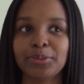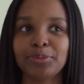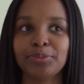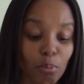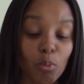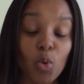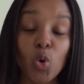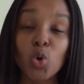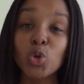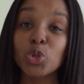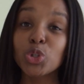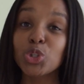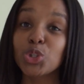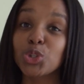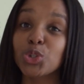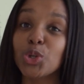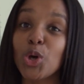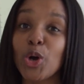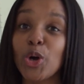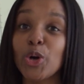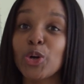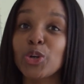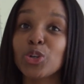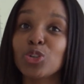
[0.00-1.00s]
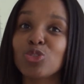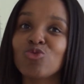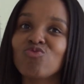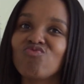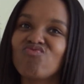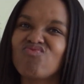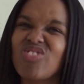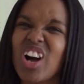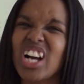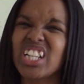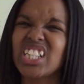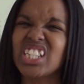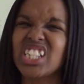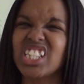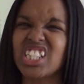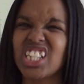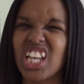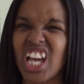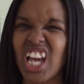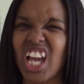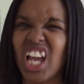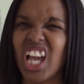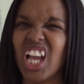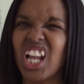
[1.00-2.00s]
More so, I'd
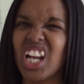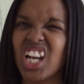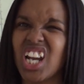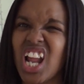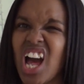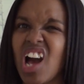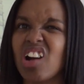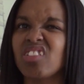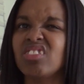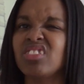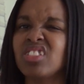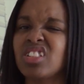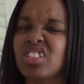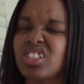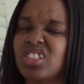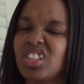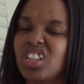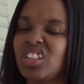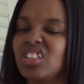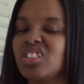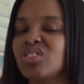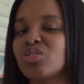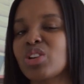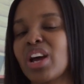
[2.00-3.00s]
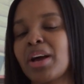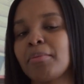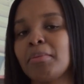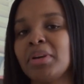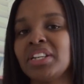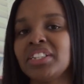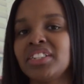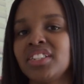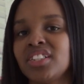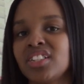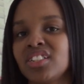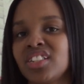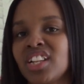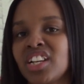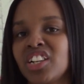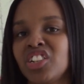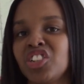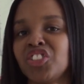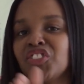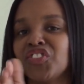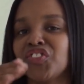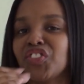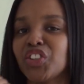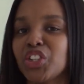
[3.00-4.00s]
say now in the second trimester than
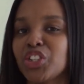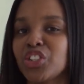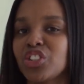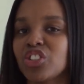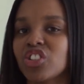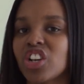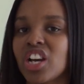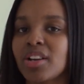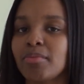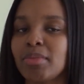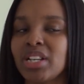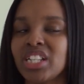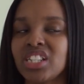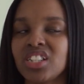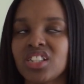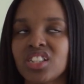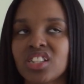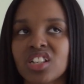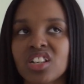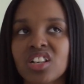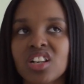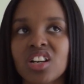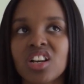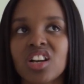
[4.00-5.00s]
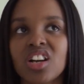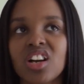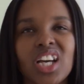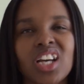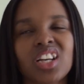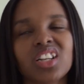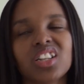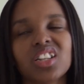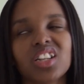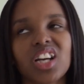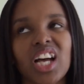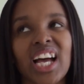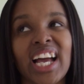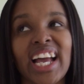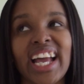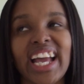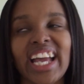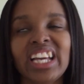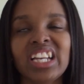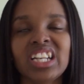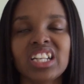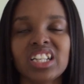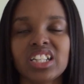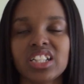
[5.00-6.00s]
in the first trimester. I
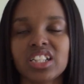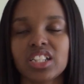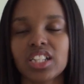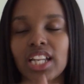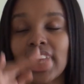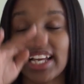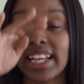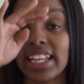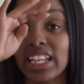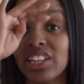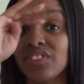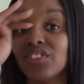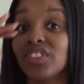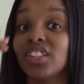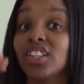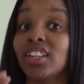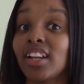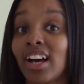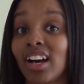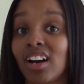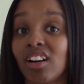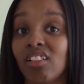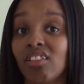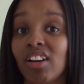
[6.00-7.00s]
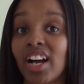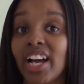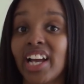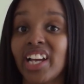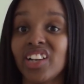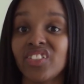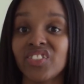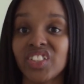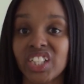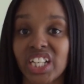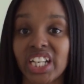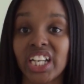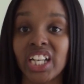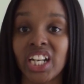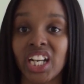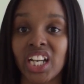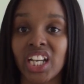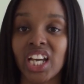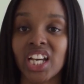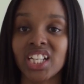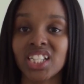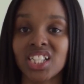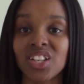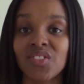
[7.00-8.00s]
hate it. Like even now, I have a
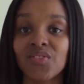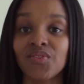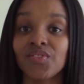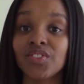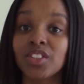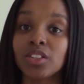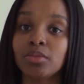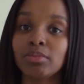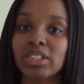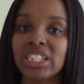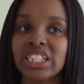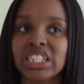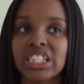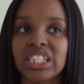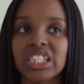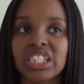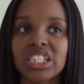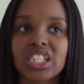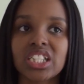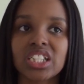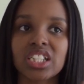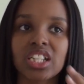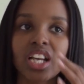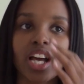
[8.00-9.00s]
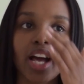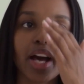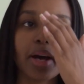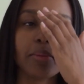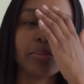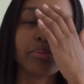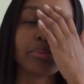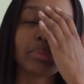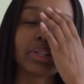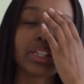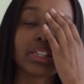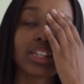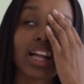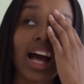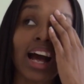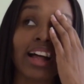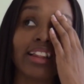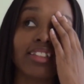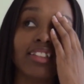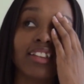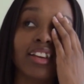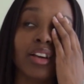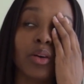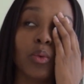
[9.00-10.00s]
headache as I'm filming this. But I
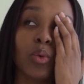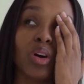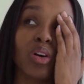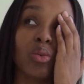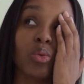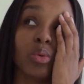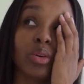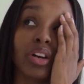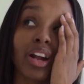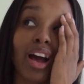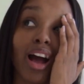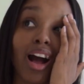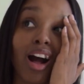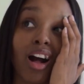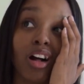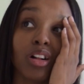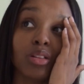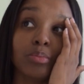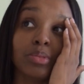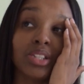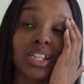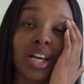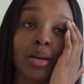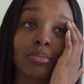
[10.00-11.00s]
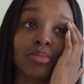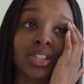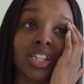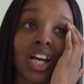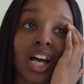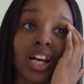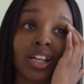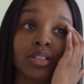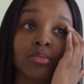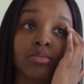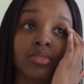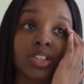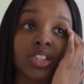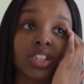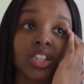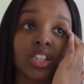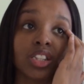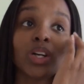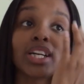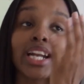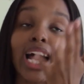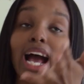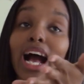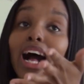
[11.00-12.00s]
think what would help sometimes,
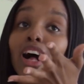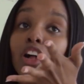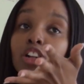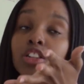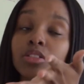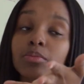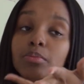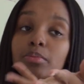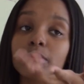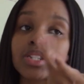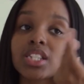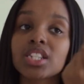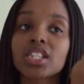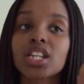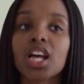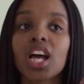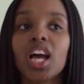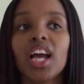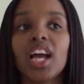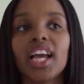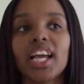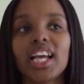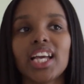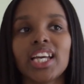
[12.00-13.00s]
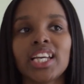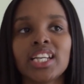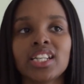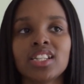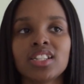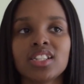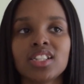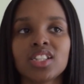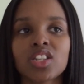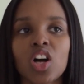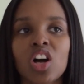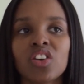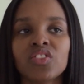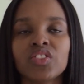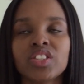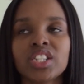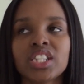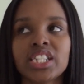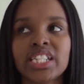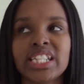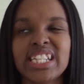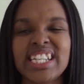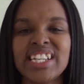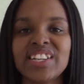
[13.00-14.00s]
what helps is
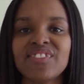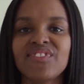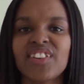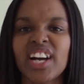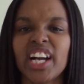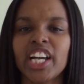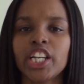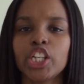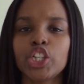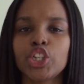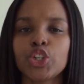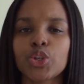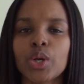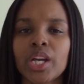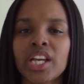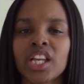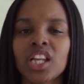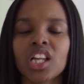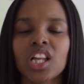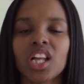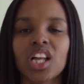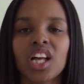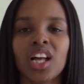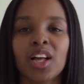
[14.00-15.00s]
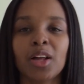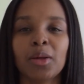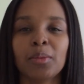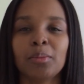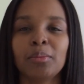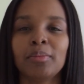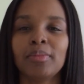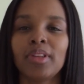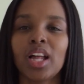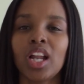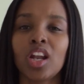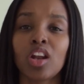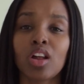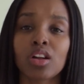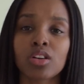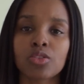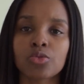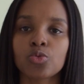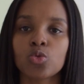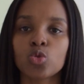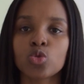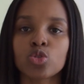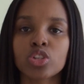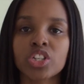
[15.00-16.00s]
obviously if I drink a lot
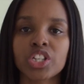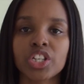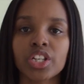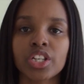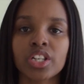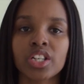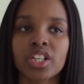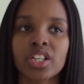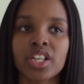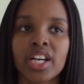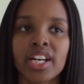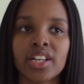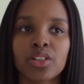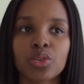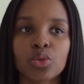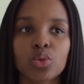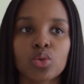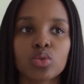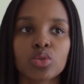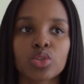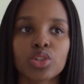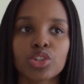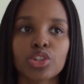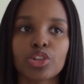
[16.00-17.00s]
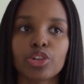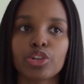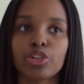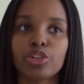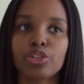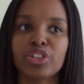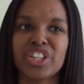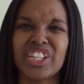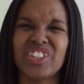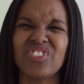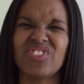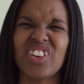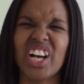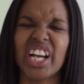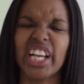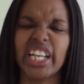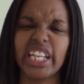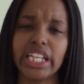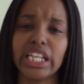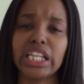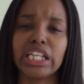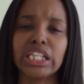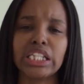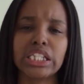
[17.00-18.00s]
of water, and also if I
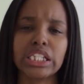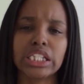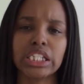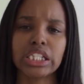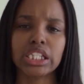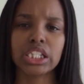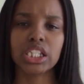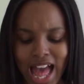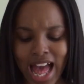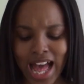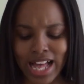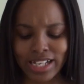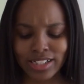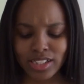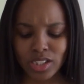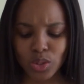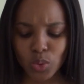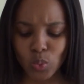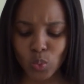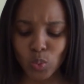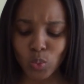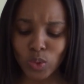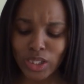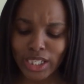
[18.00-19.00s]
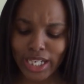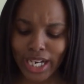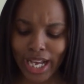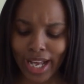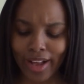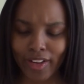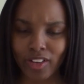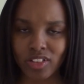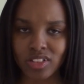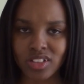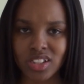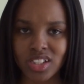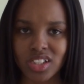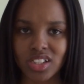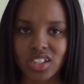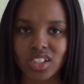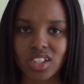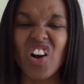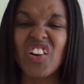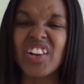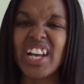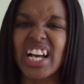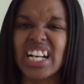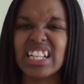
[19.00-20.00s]
eat. And what
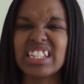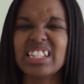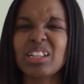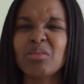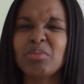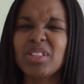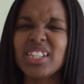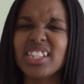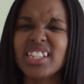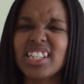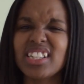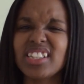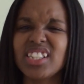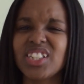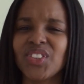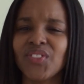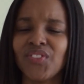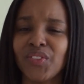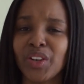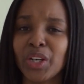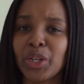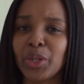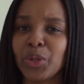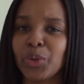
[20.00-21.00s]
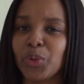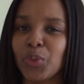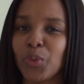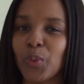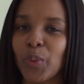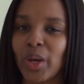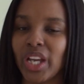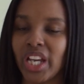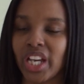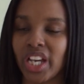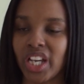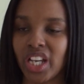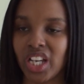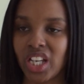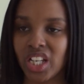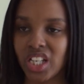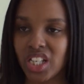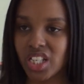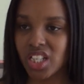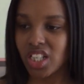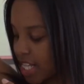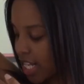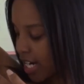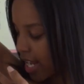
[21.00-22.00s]
else? Oh yeah, something that's very
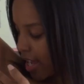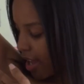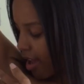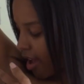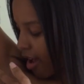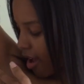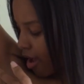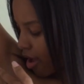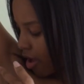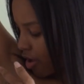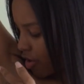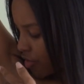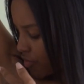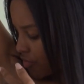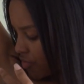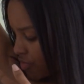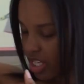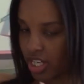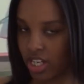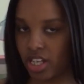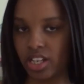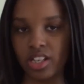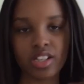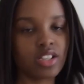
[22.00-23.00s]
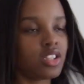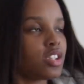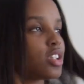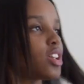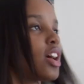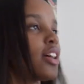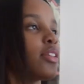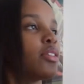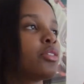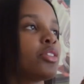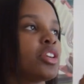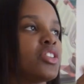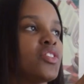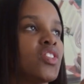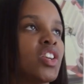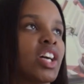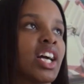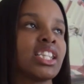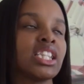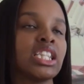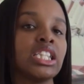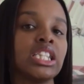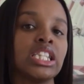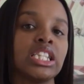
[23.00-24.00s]
weird that I have is, I don't know if you
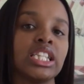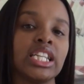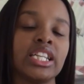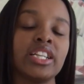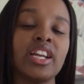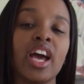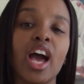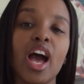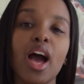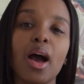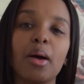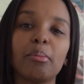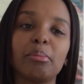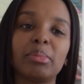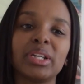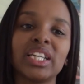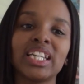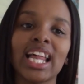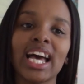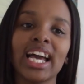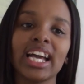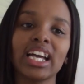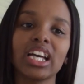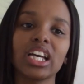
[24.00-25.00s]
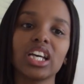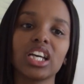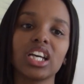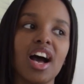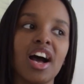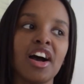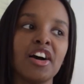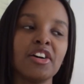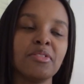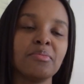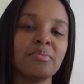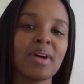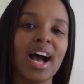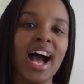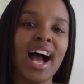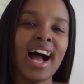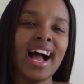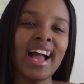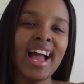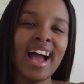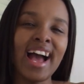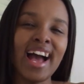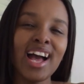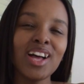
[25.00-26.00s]
guys can see it, but like
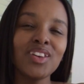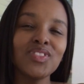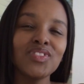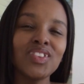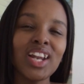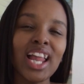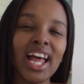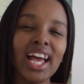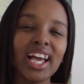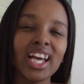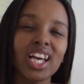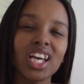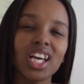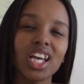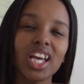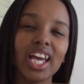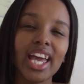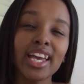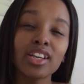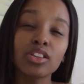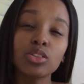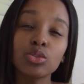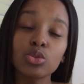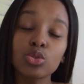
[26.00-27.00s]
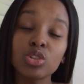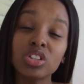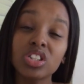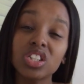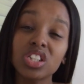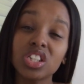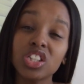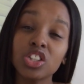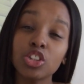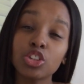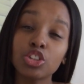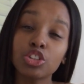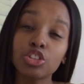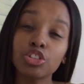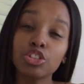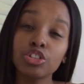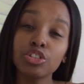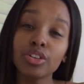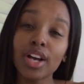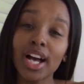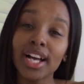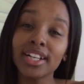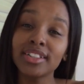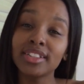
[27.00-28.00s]
I have like extra
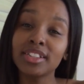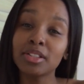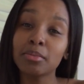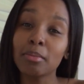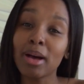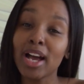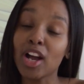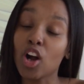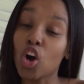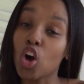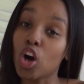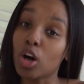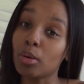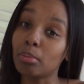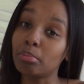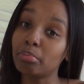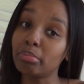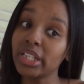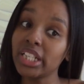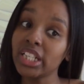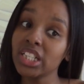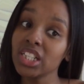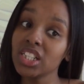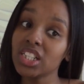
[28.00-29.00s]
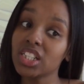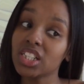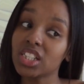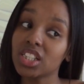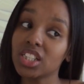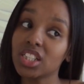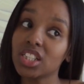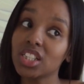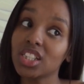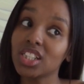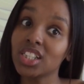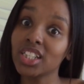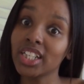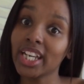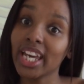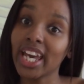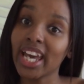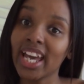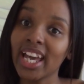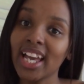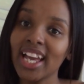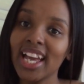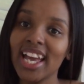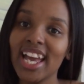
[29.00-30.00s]
tissue under my armpit.
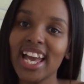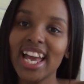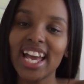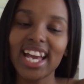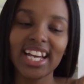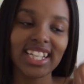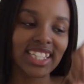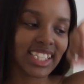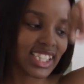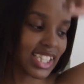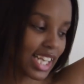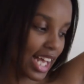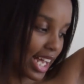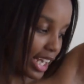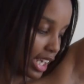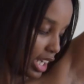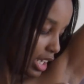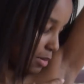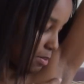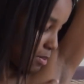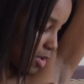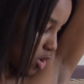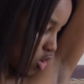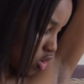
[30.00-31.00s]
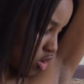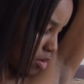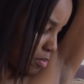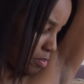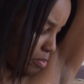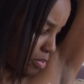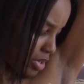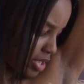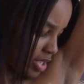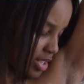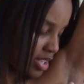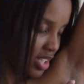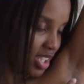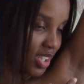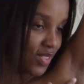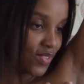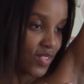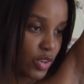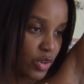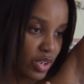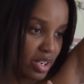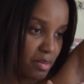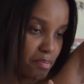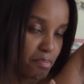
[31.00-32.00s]
Okay, it's like my armpit is
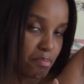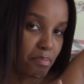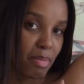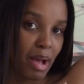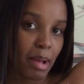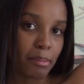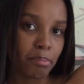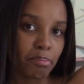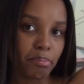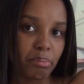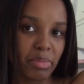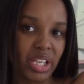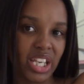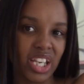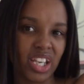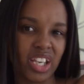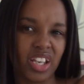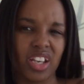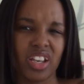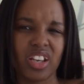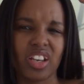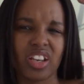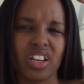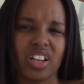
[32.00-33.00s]
very bumpy.